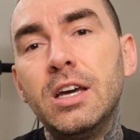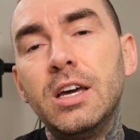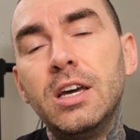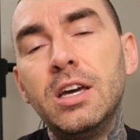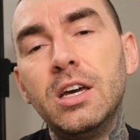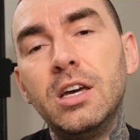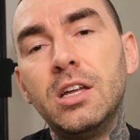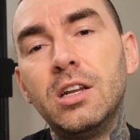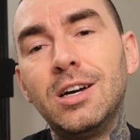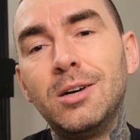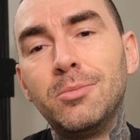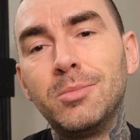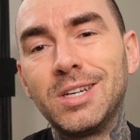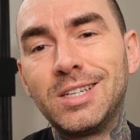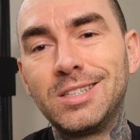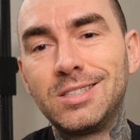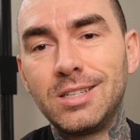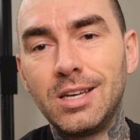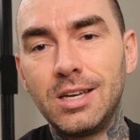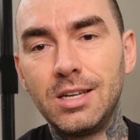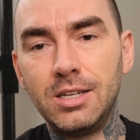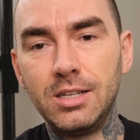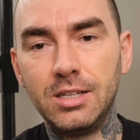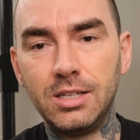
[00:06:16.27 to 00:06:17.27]
And I'm
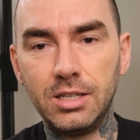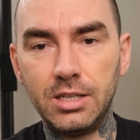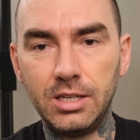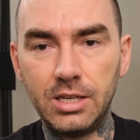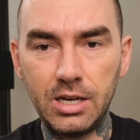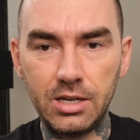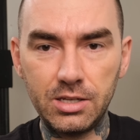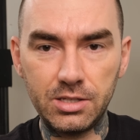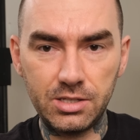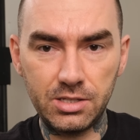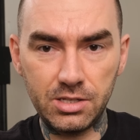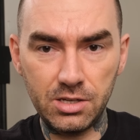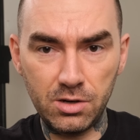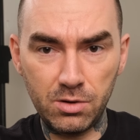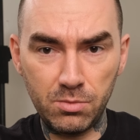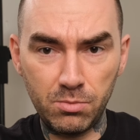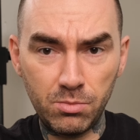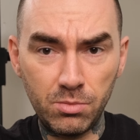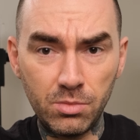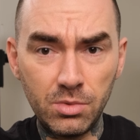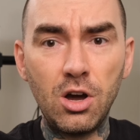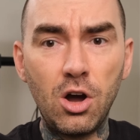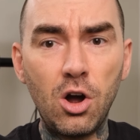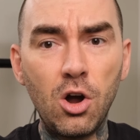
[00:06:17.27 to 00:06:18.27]
excited to get
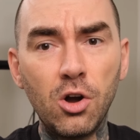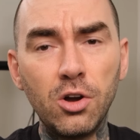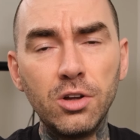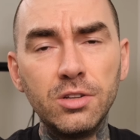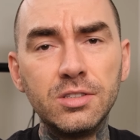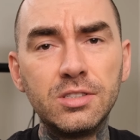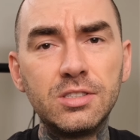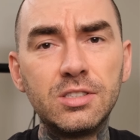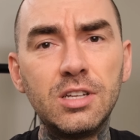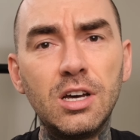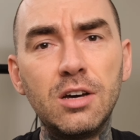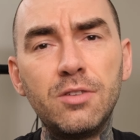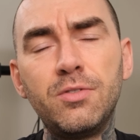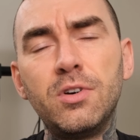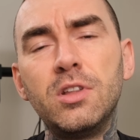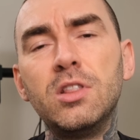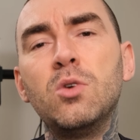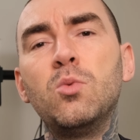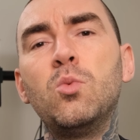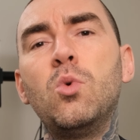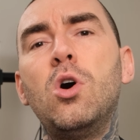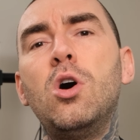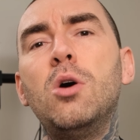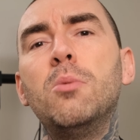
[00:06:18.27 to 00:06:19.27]
some art and stuff on the
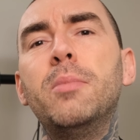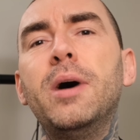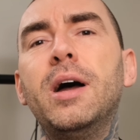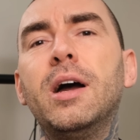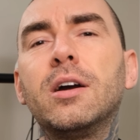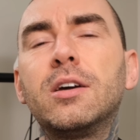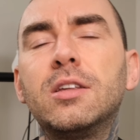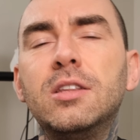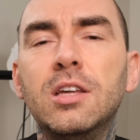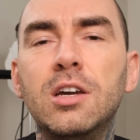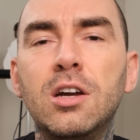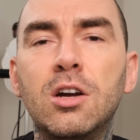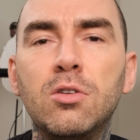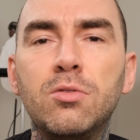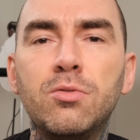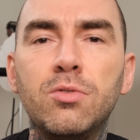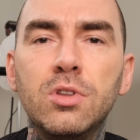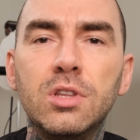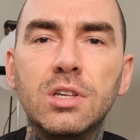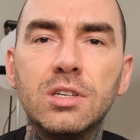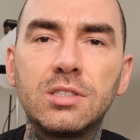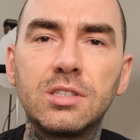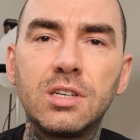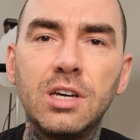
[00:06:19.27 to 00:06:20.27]
wall back there for
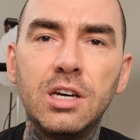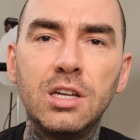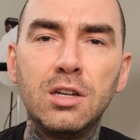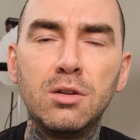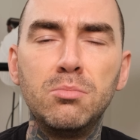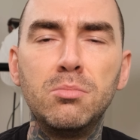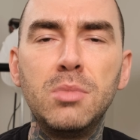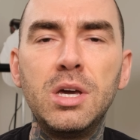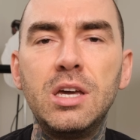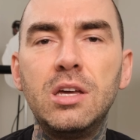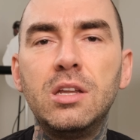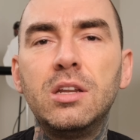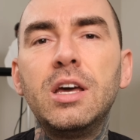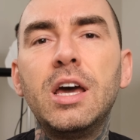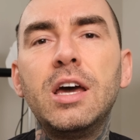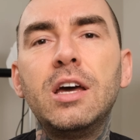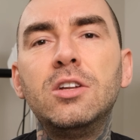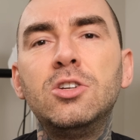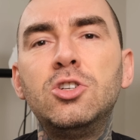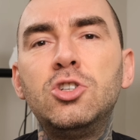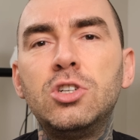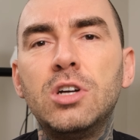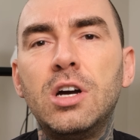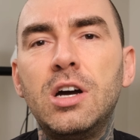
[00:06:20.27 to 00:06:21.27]
this kind of main
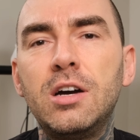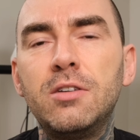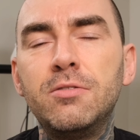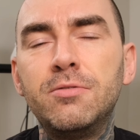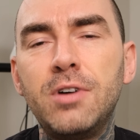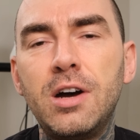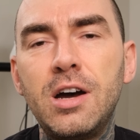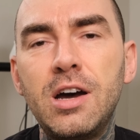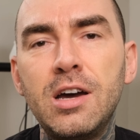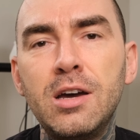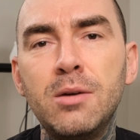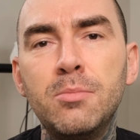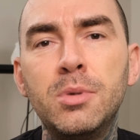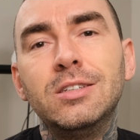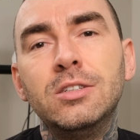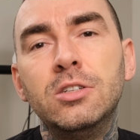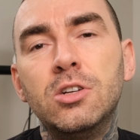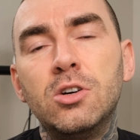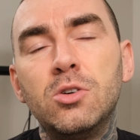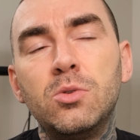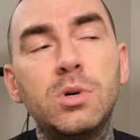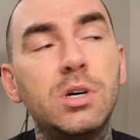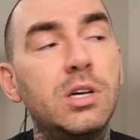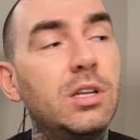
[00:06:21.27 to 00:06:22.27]
headshot vibe. You
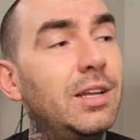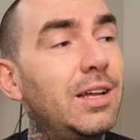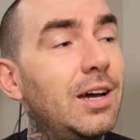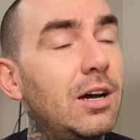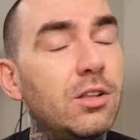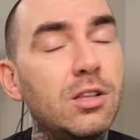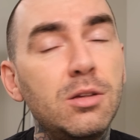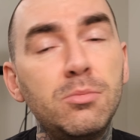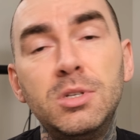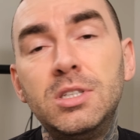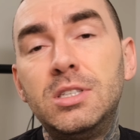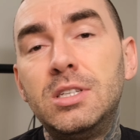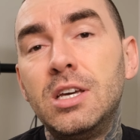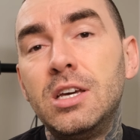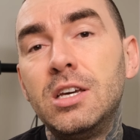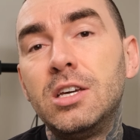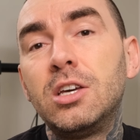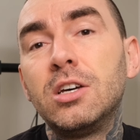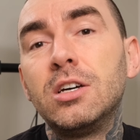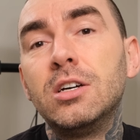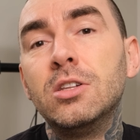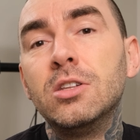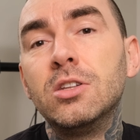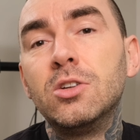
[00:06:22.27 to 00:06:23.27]
know what, now let me take
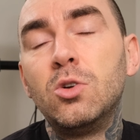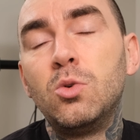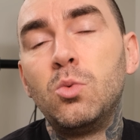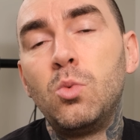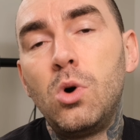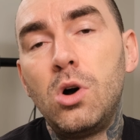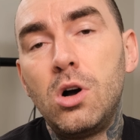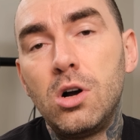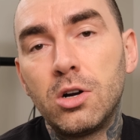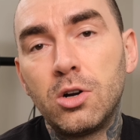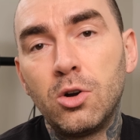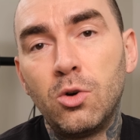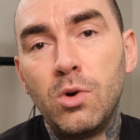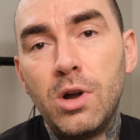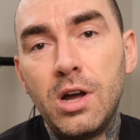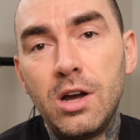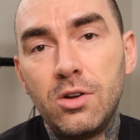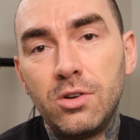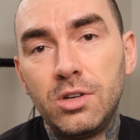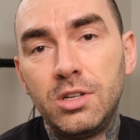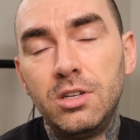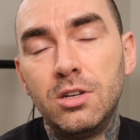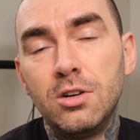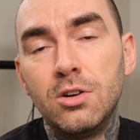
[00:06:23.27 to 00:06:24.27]
a little walk
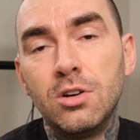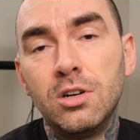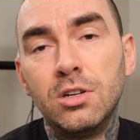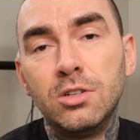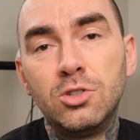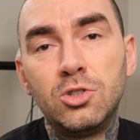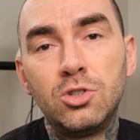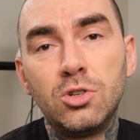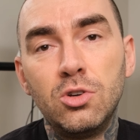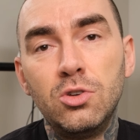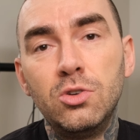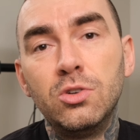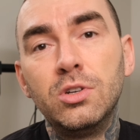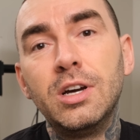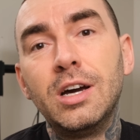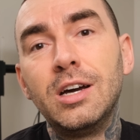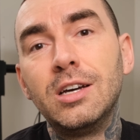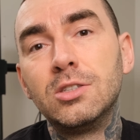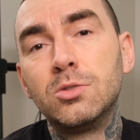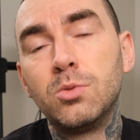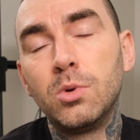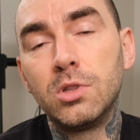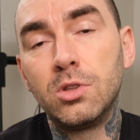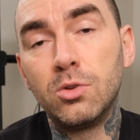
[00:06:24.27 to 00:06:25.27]
around here and show you
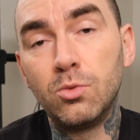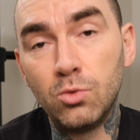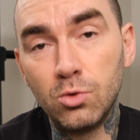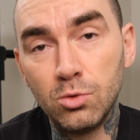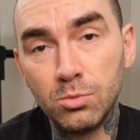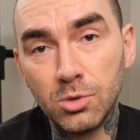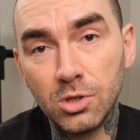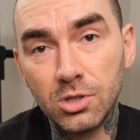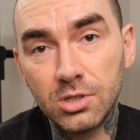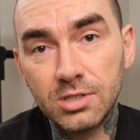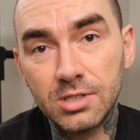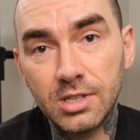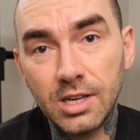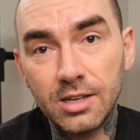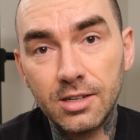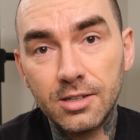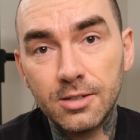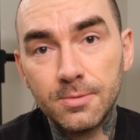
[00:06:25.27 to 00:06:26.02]
guys what the room looks like.